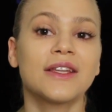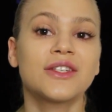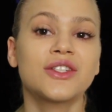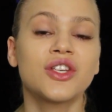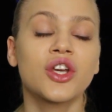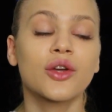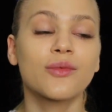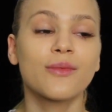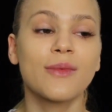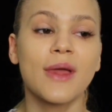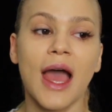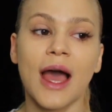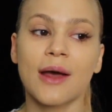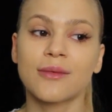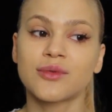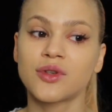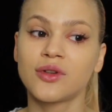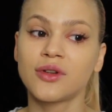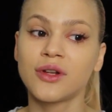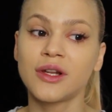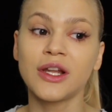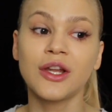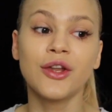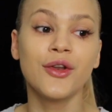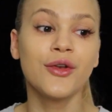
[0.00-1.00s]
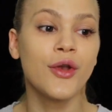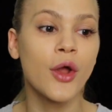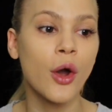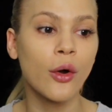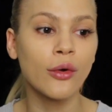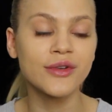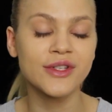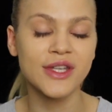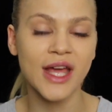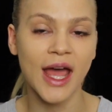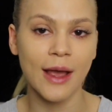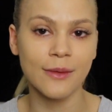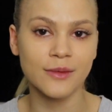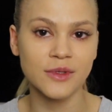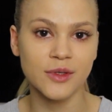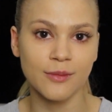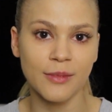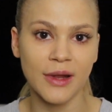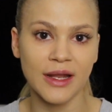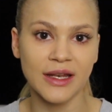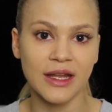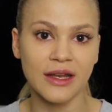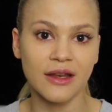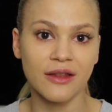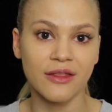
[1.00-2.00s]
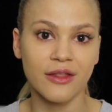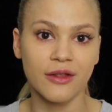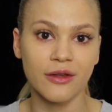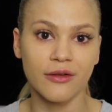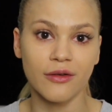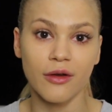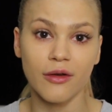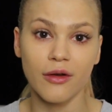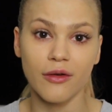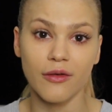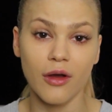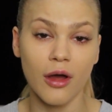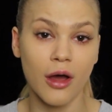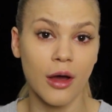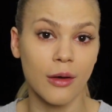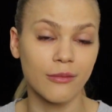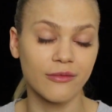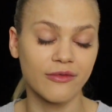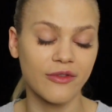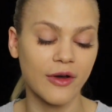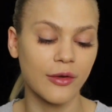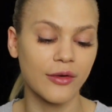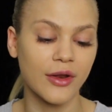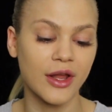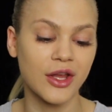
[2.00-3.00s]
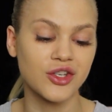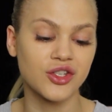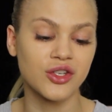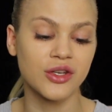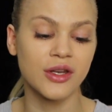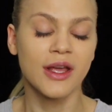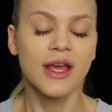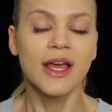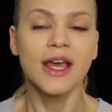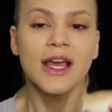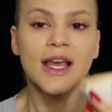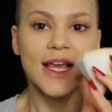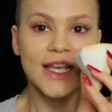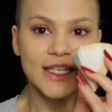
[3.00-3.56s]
It took me absolutely no time to blend in the foundation,